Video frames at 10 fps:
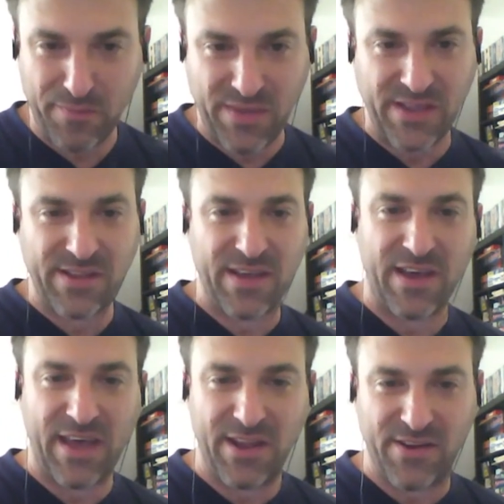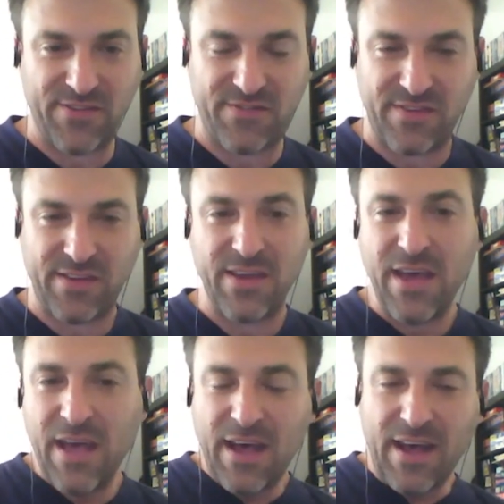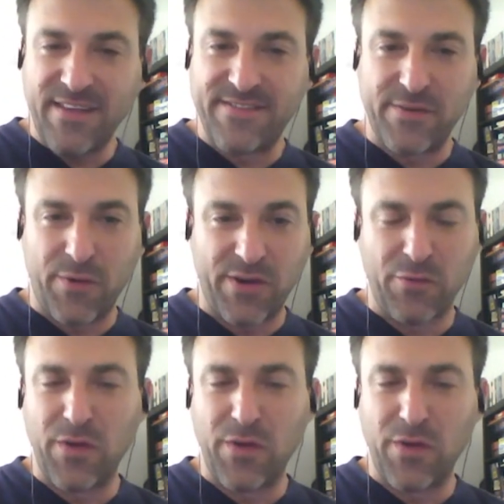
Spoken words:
media, energy, and so on.